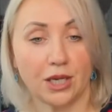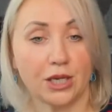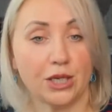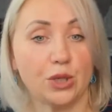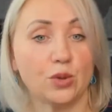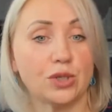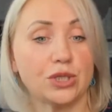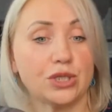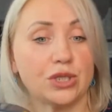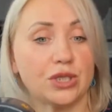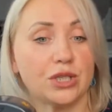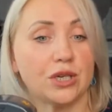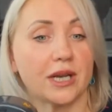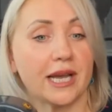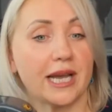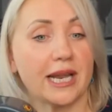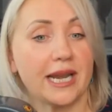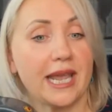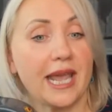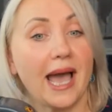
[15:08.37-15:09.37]
You should
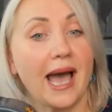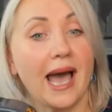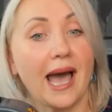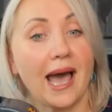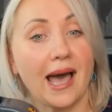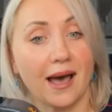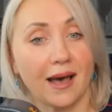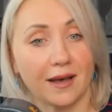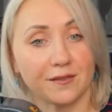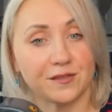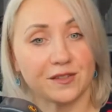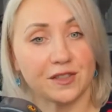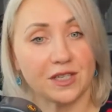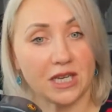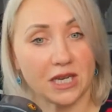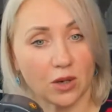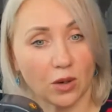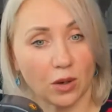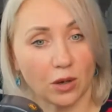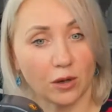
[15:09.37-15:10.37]
already have
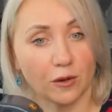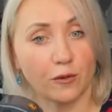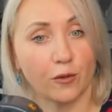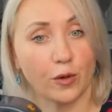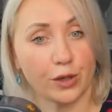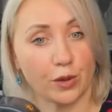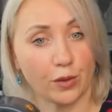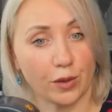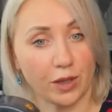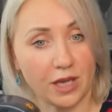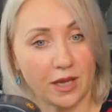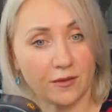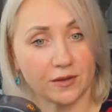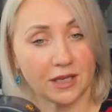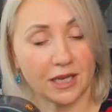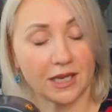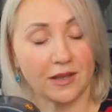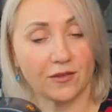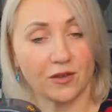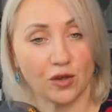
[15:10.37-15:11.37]
the call for your
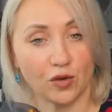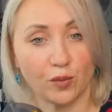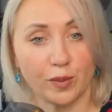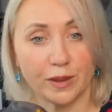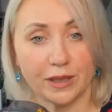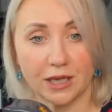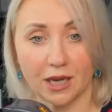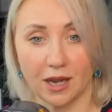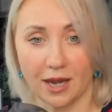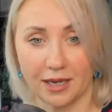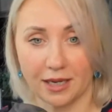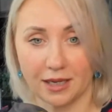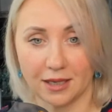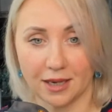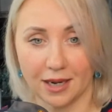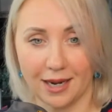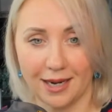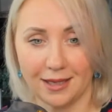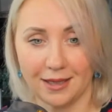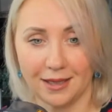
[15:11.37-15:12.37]
IFTA if you've been running,
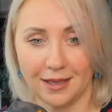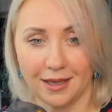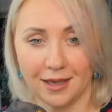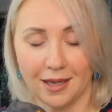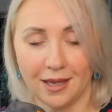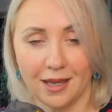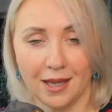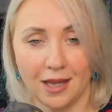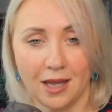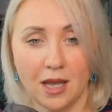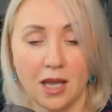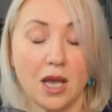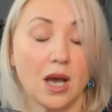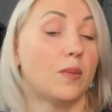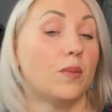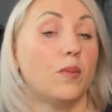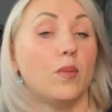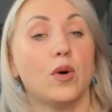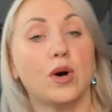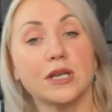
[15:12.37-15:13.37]
right?
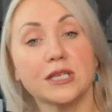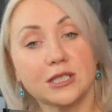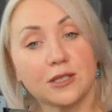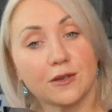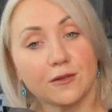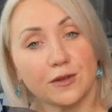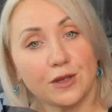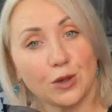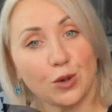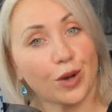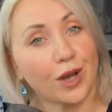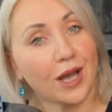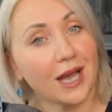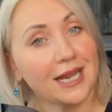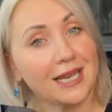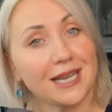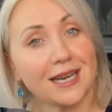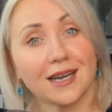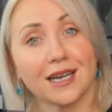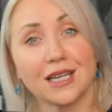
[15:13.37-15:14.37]
Most of you
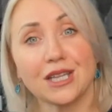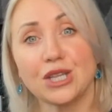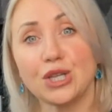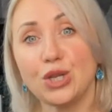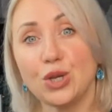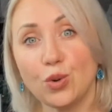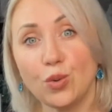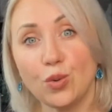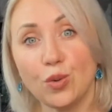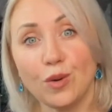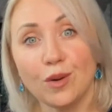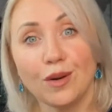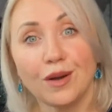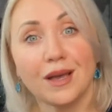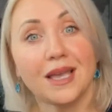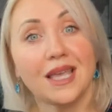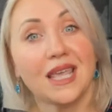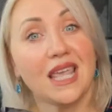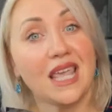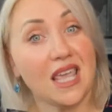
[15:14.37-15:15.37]
already renew
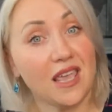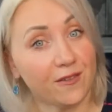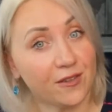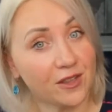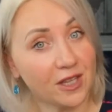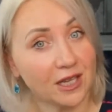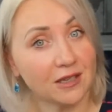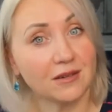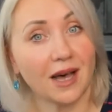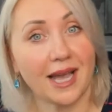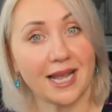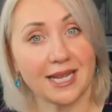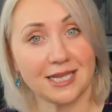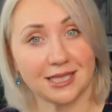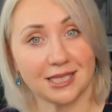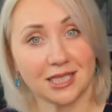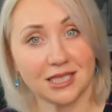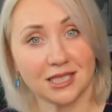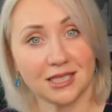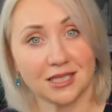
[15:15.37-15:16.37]
IFTA
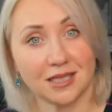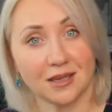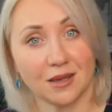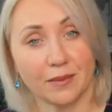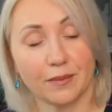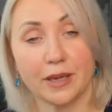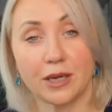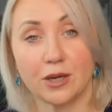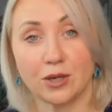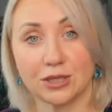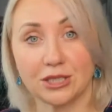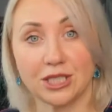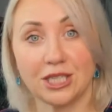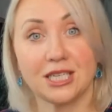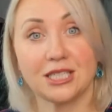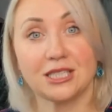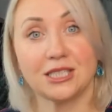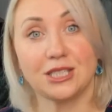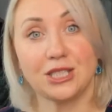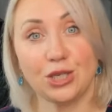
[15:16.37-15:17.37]
license because
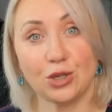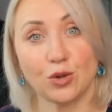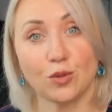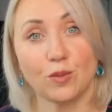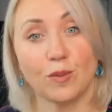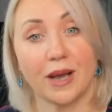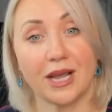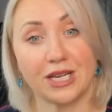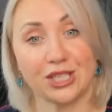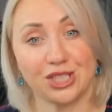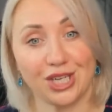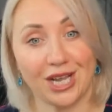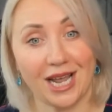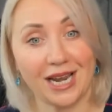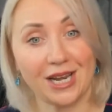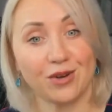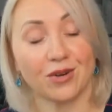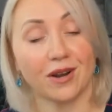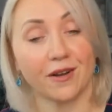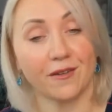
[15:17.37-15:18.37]
it is due by
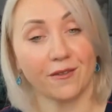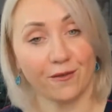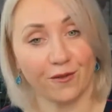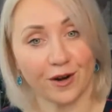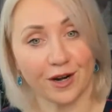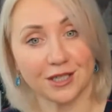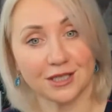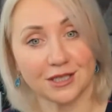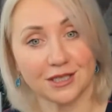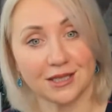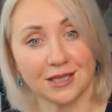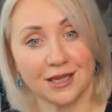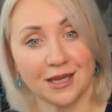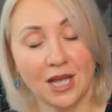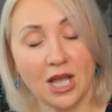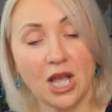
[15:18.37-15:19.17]
January 1st.